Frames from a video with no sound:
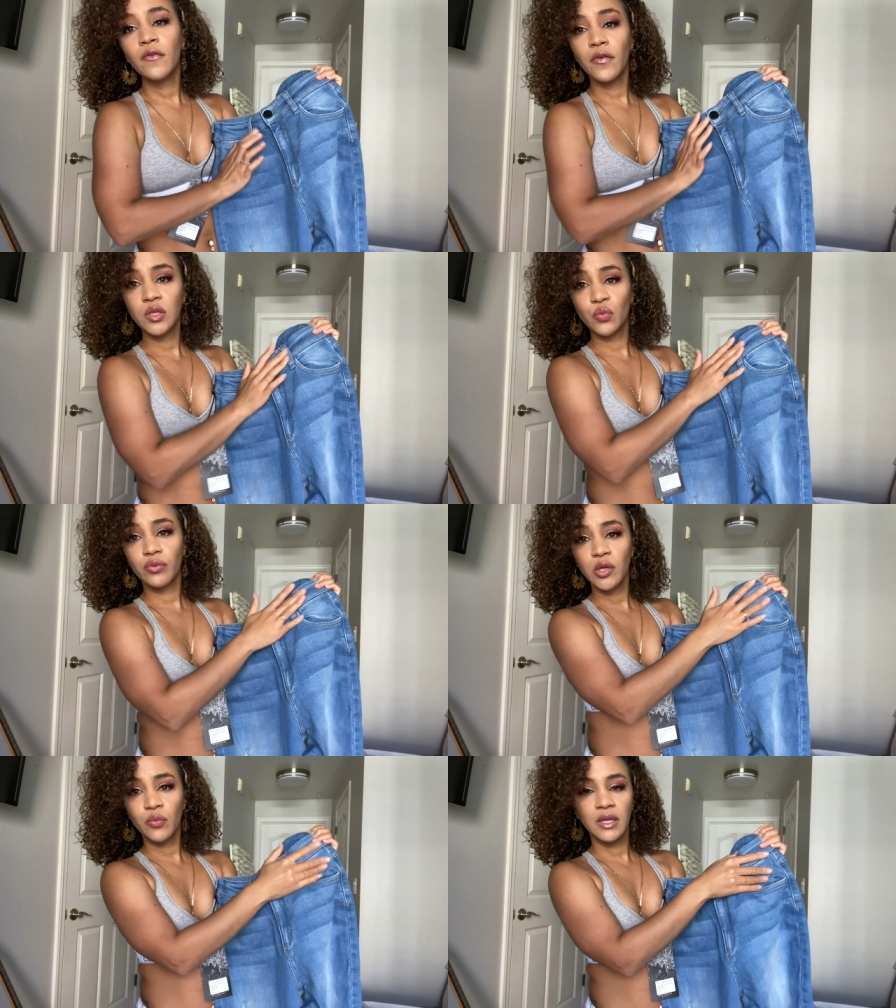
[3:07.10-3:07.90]
feels
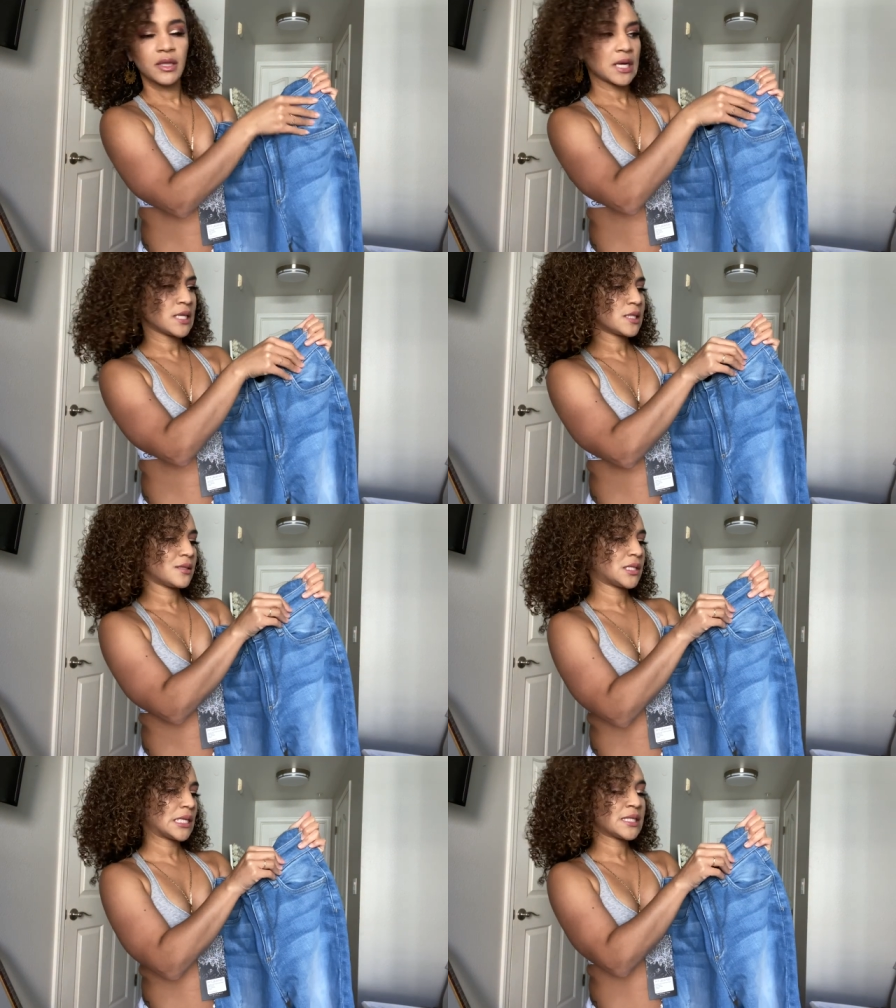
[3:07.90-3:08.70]
really, really nice.
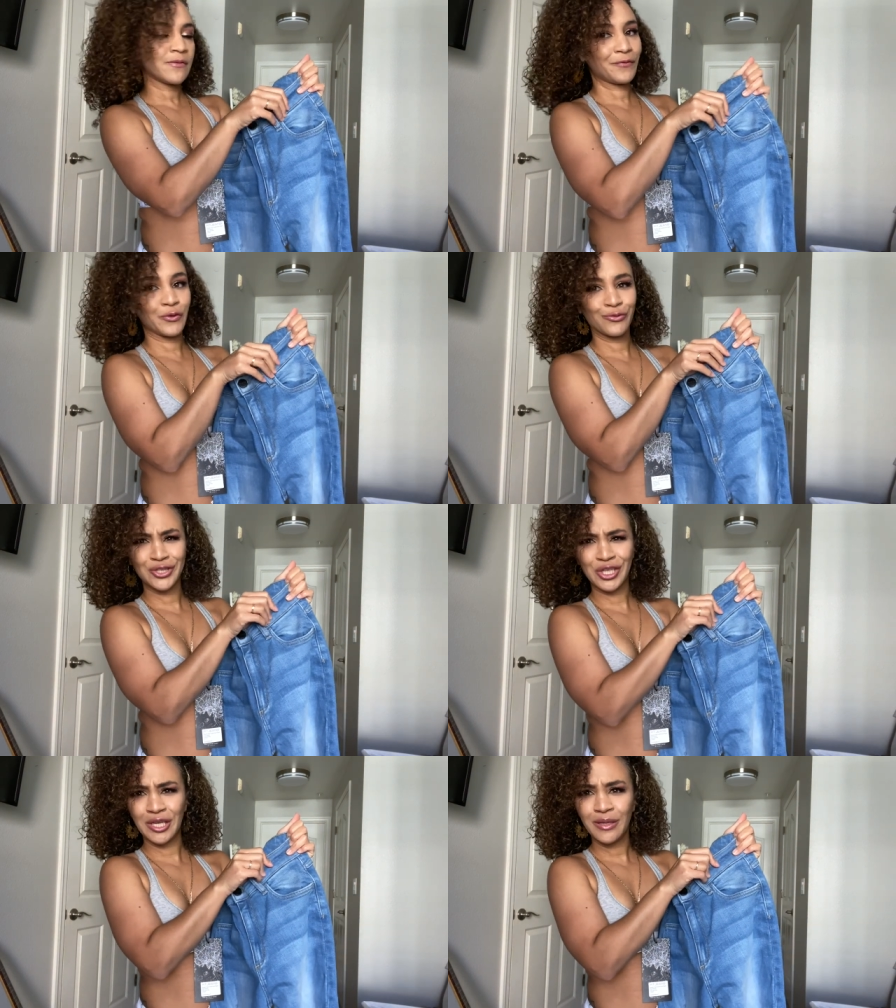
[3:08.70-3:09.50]
It doesn't feel
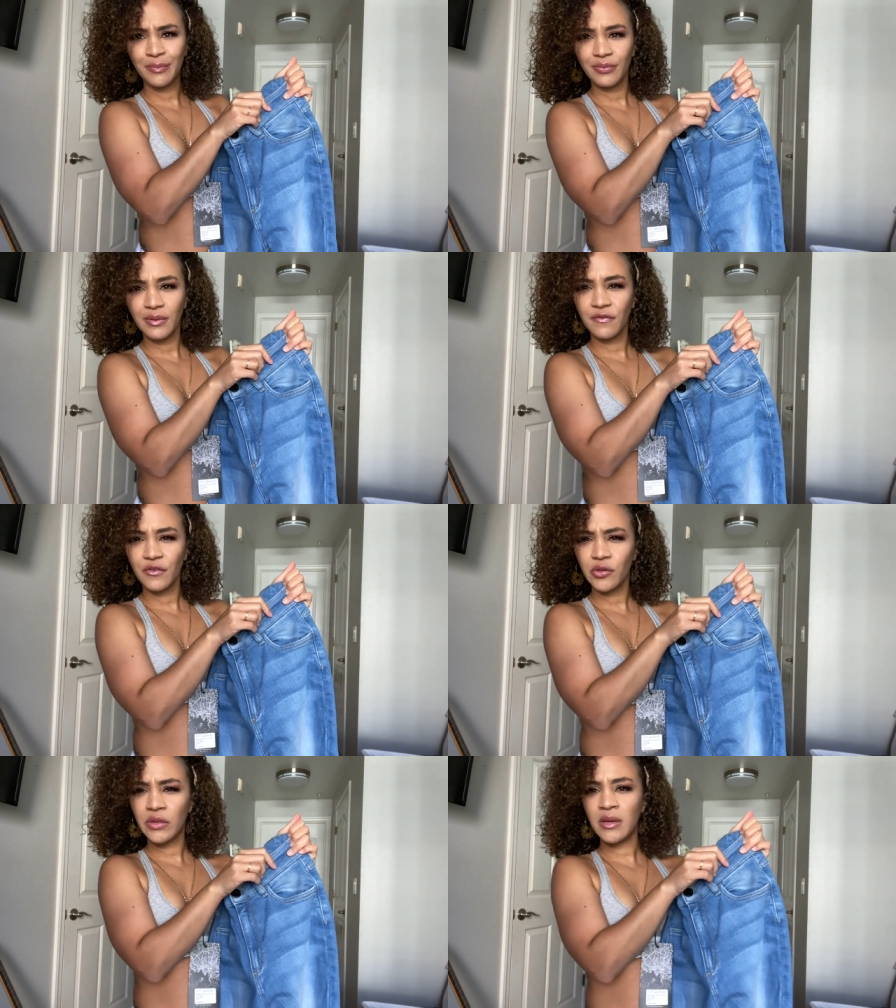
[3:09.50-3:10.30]
cheap, if
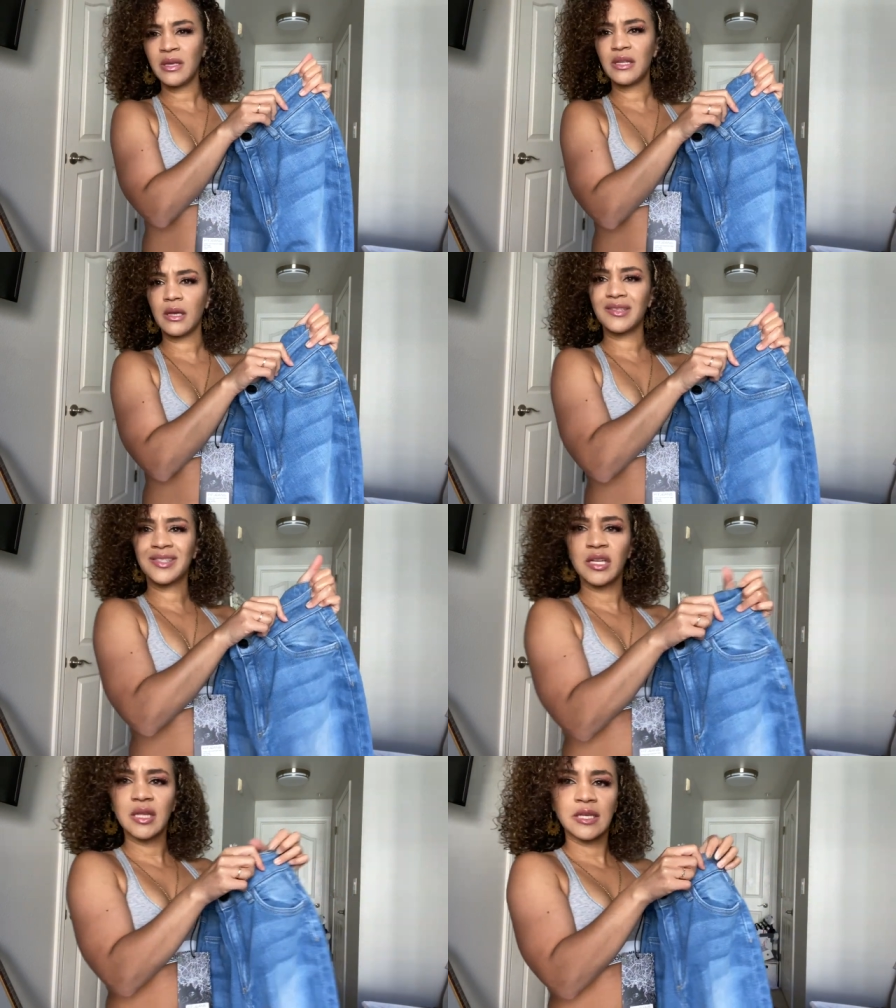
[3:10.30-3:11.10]
you know what I mean. Like
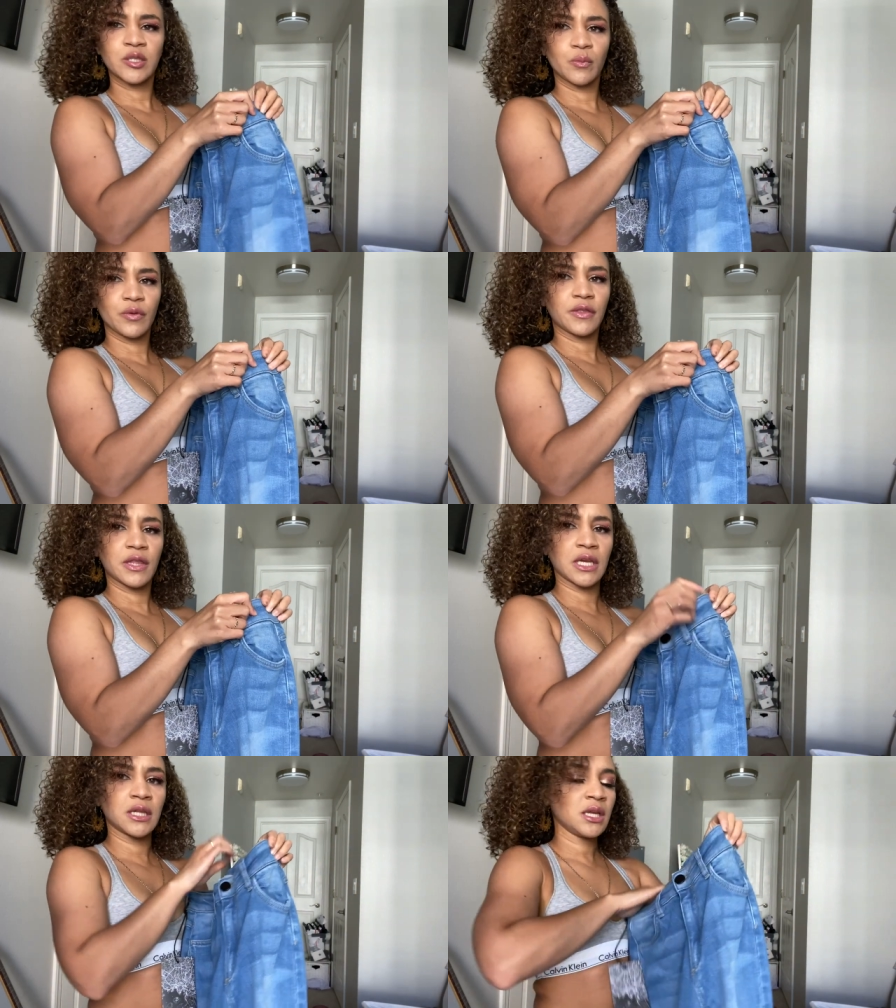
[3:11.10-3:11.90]
it's not like super
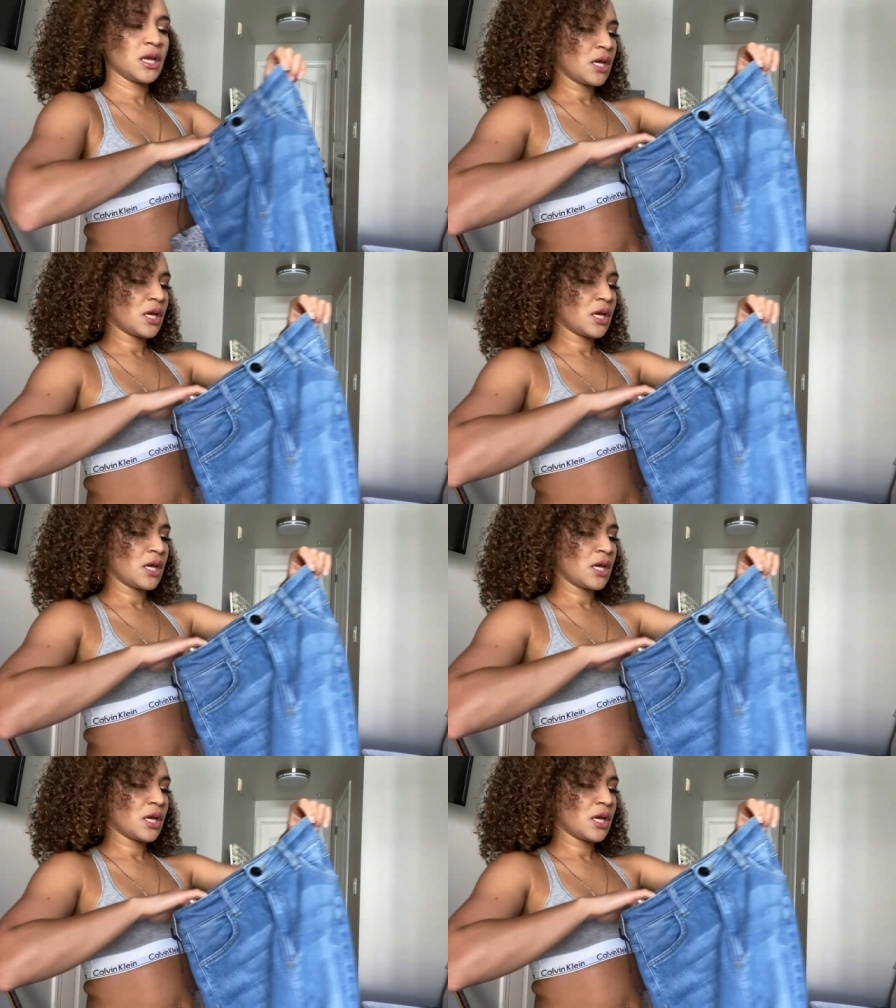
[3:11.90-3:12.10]
thin